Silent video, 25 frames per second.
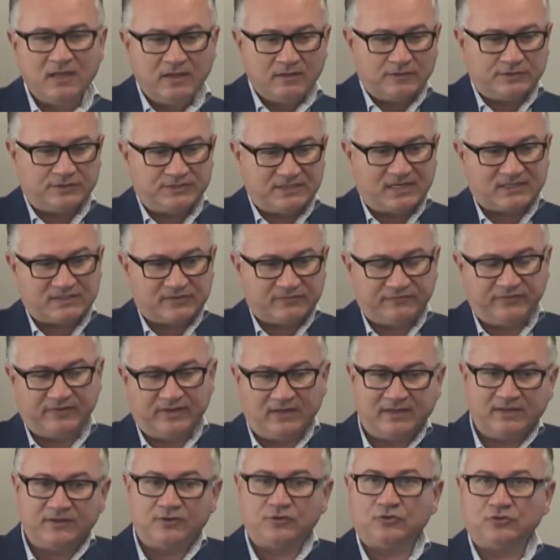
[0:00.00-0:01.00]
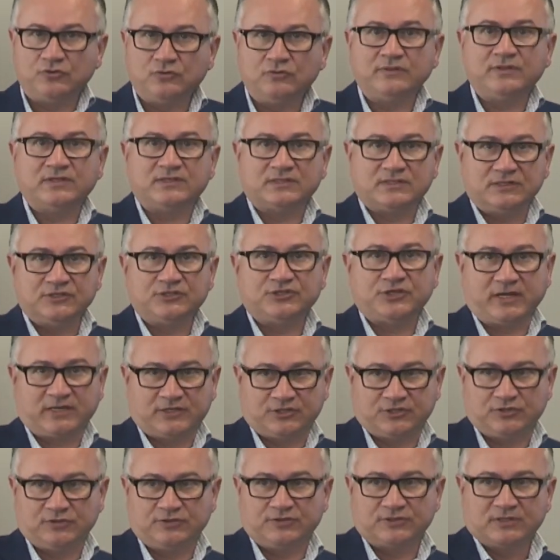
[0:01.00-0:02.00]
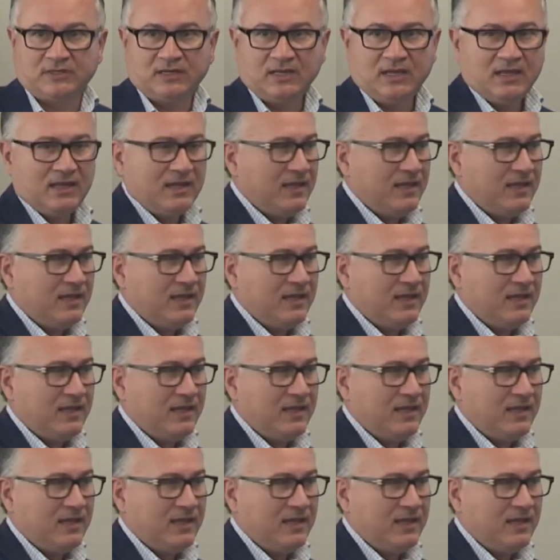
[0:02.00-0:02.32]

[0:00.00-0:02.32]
You just feel and you do these injections.